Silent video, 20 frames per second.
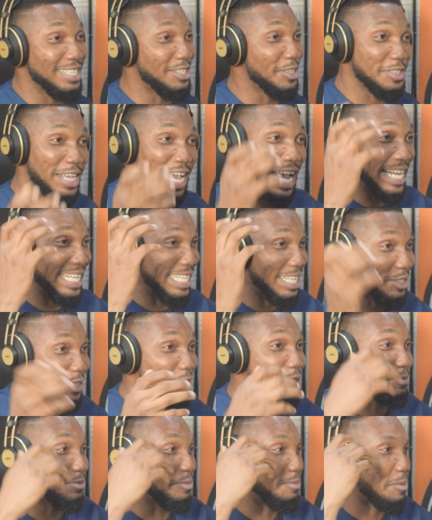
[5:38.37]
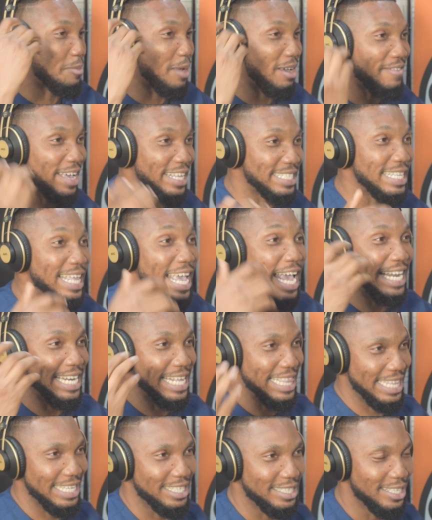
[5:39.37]
And he doesn't remember writing
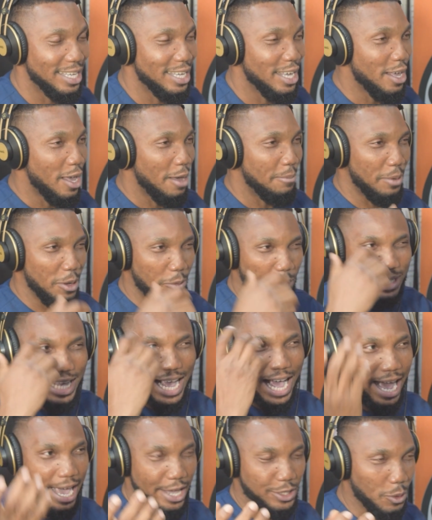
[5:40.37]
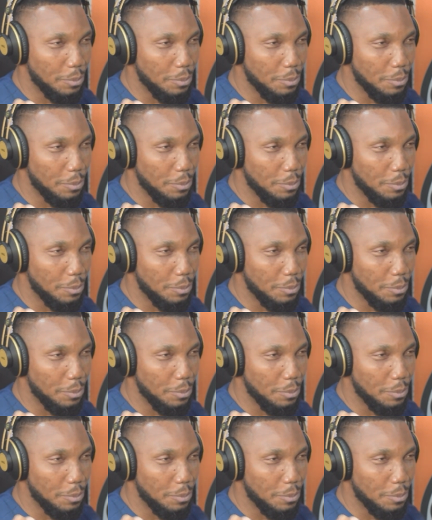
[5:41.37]
anything, but it was high.